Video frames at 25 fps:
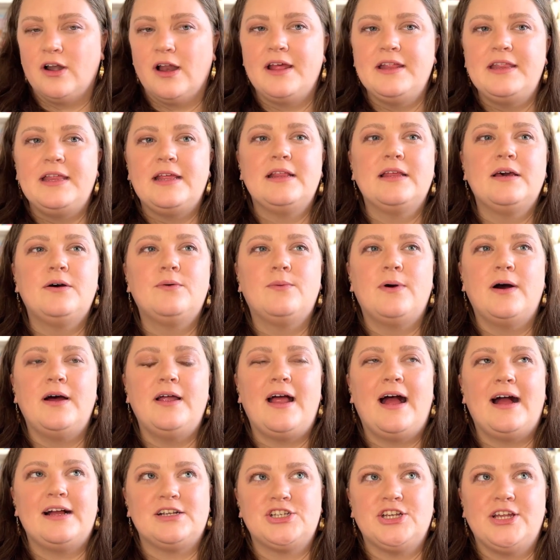I think that what
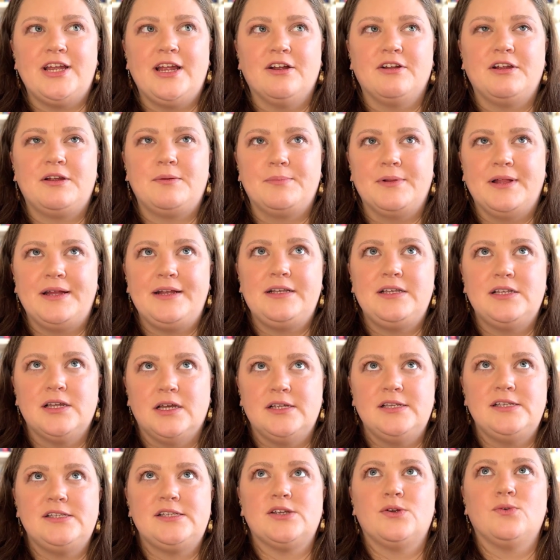Ashley Herring Blake
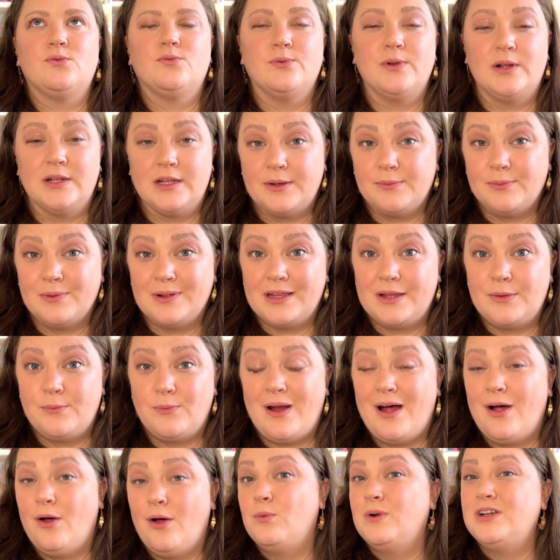does really, really
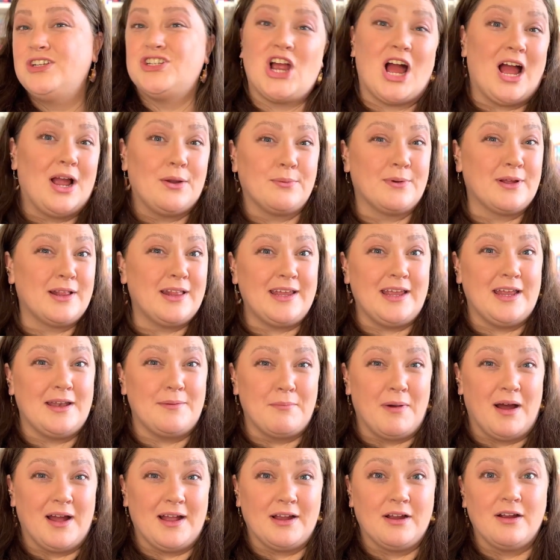well, which I really
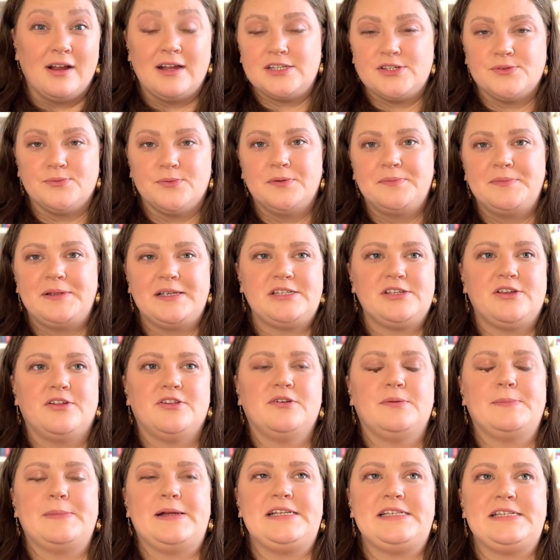admire as a romance
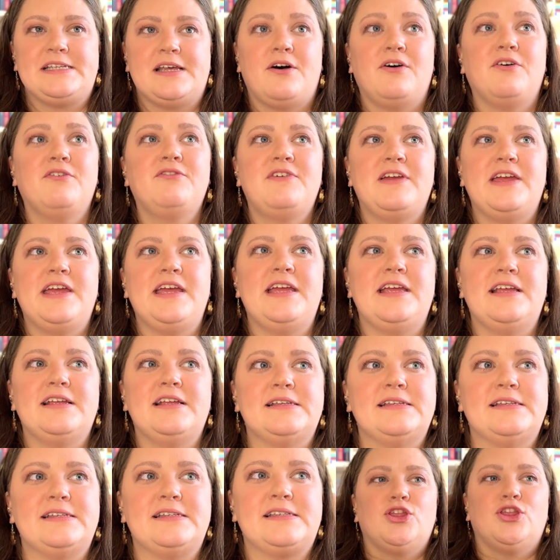author myself,
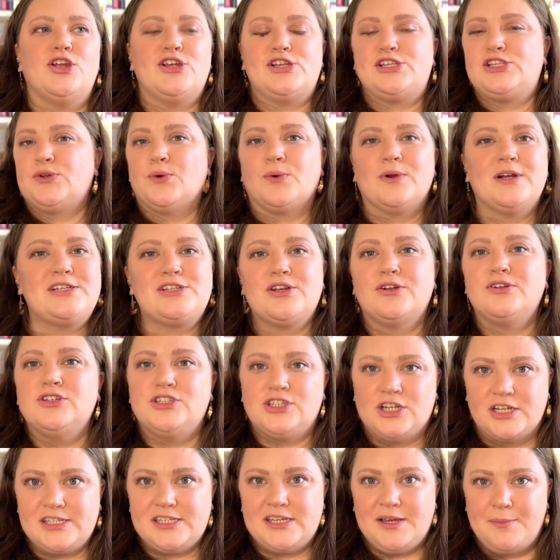is the stories aren't
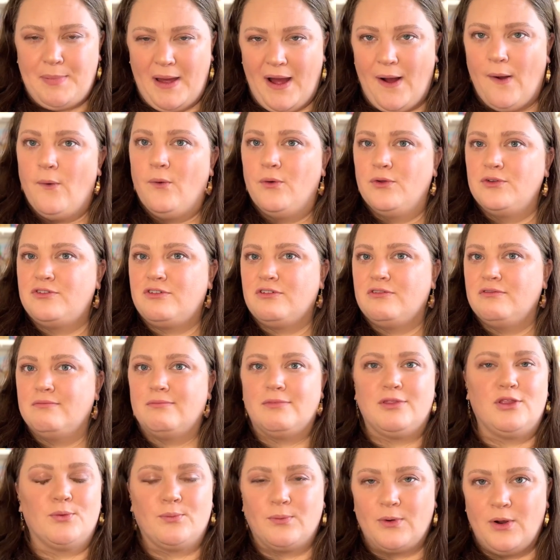just about
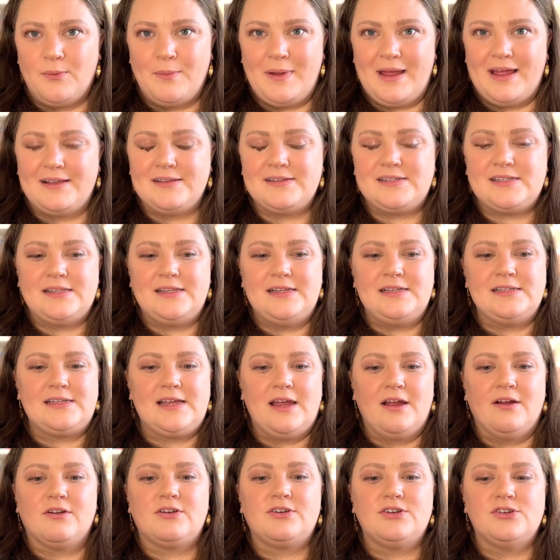the romance. These
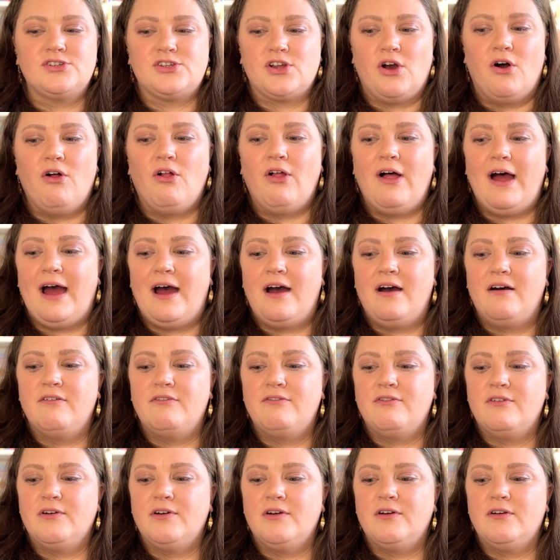characters all
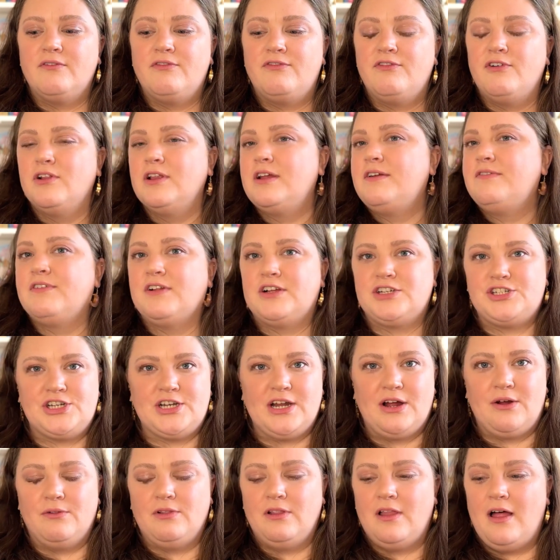have fully fleshed
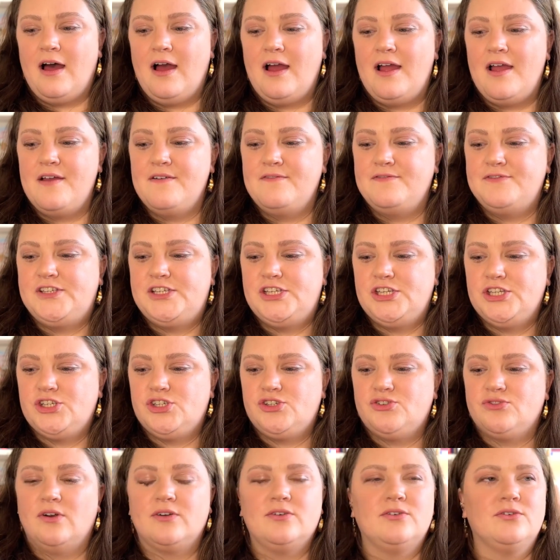out lives,
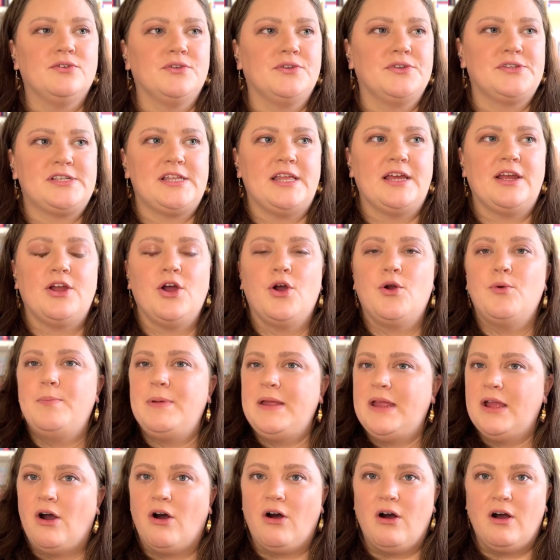struggles that go
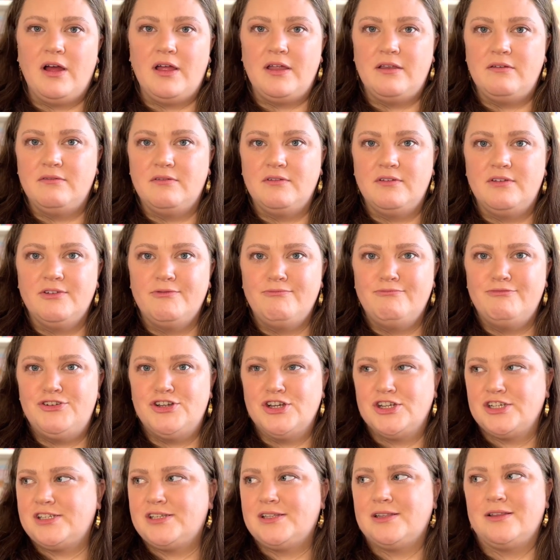beyond
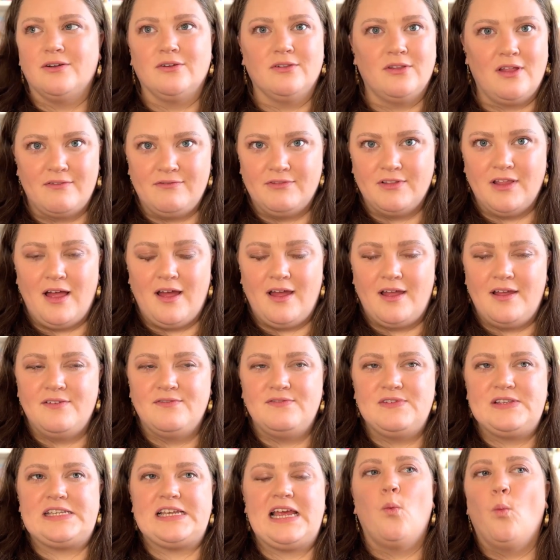just their love
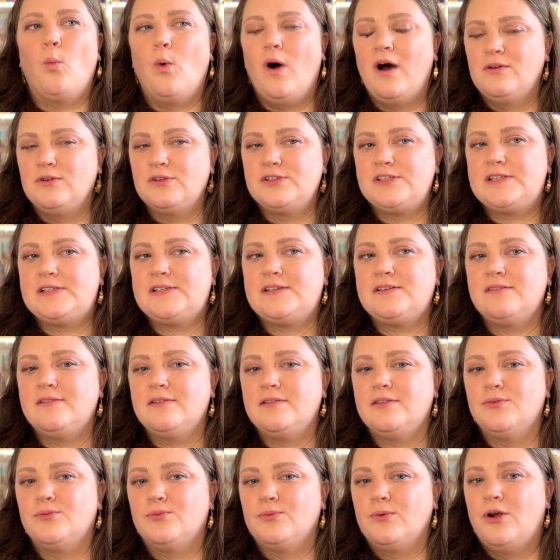lives, whilst
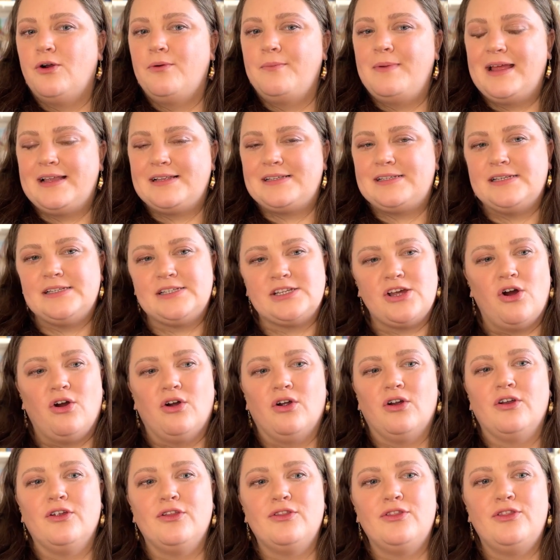the romances
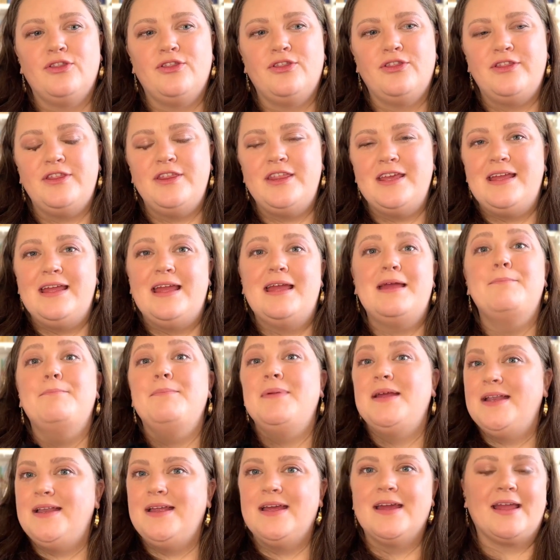are the
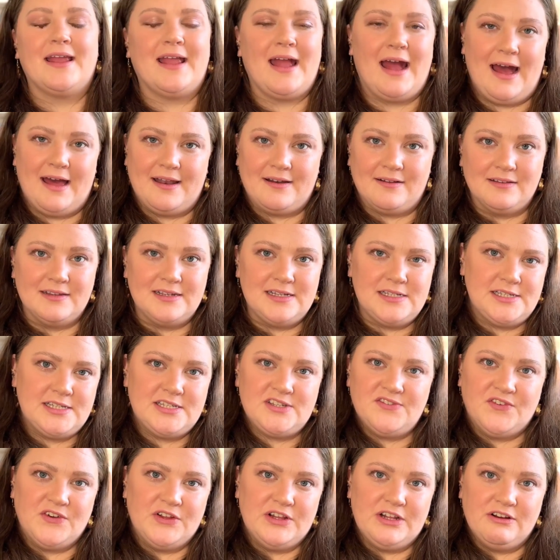immediate
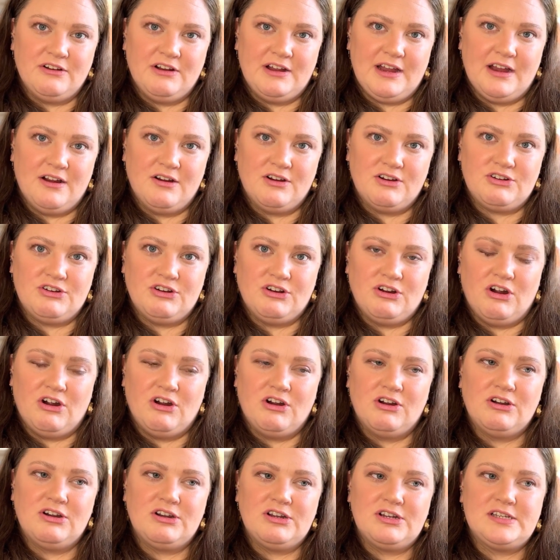catalysts for their character
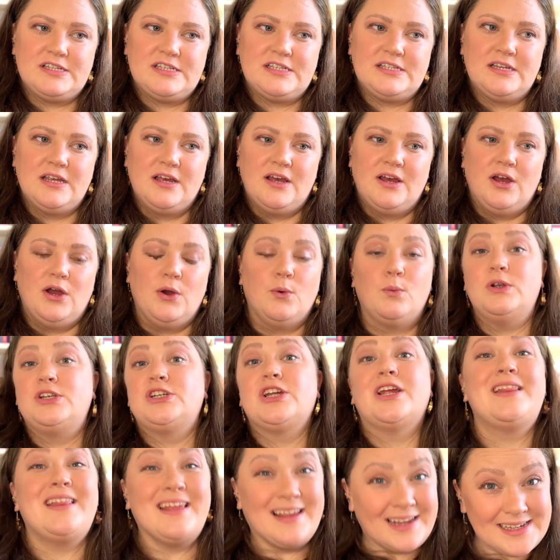arcs, which
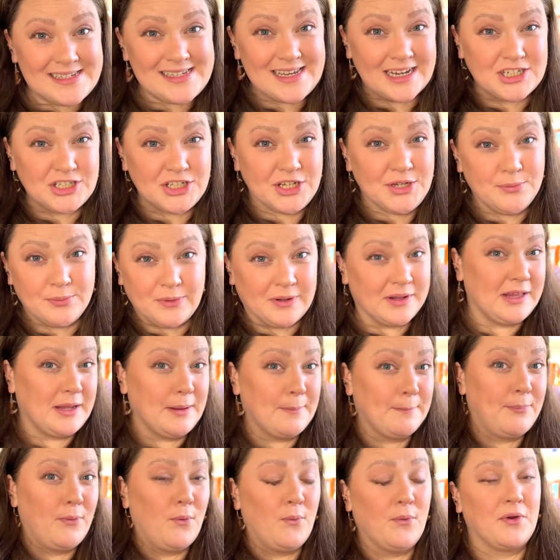I think is actually really
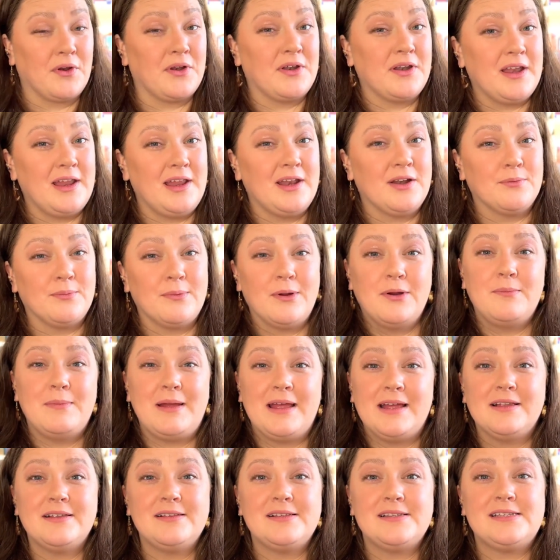important in a
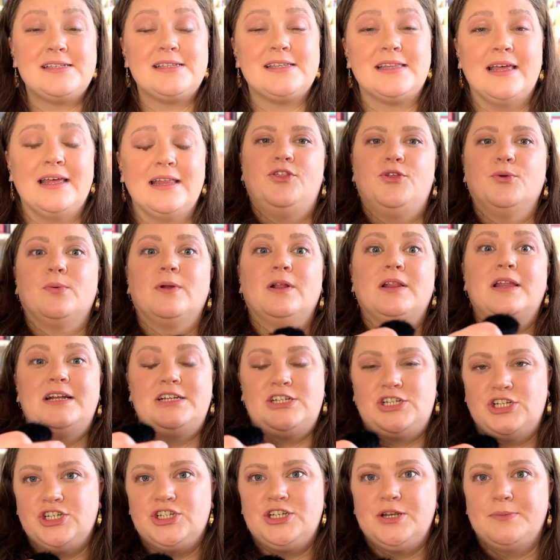romance, that the
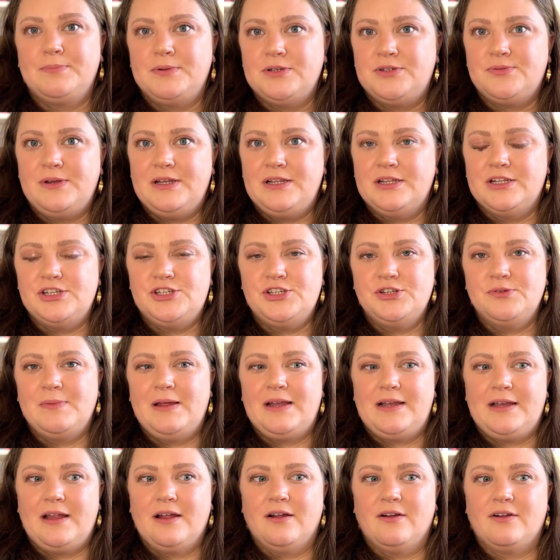relationship between the two
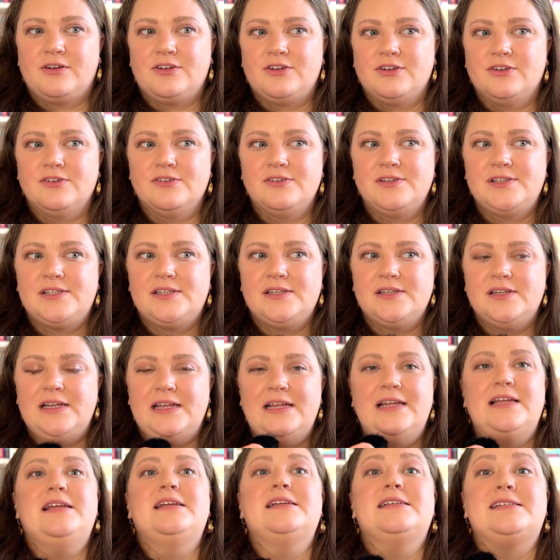main characters
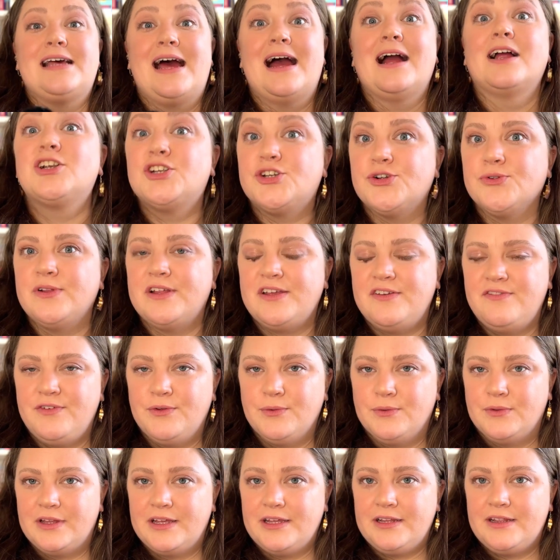is actually
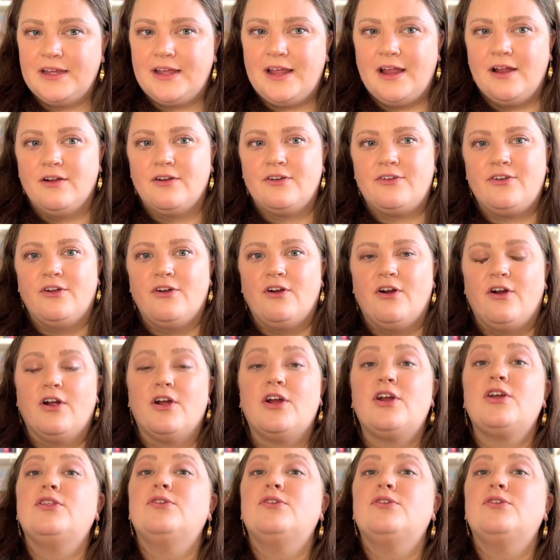fueling the character arc.